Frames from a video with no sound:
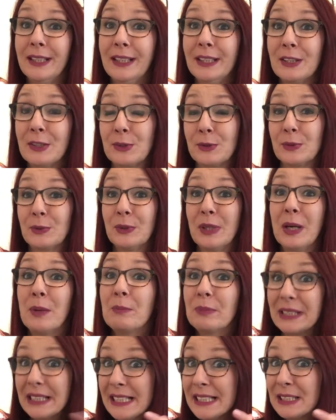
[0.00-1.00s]
So
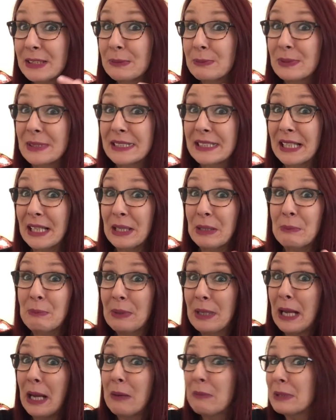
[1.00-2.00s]
please subscribe.
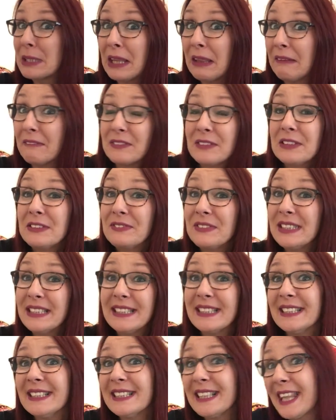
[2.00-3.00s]
I would love it if you
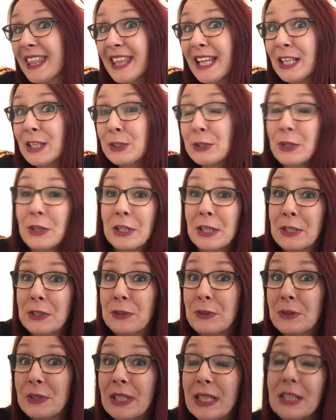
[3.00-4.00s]
did. Thank you, thank
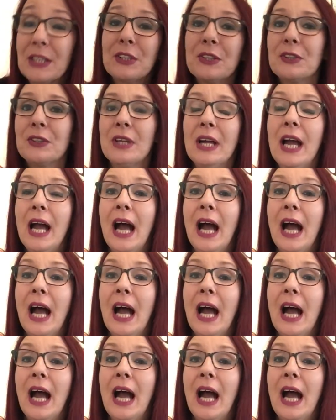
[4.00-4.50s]
you, thank you.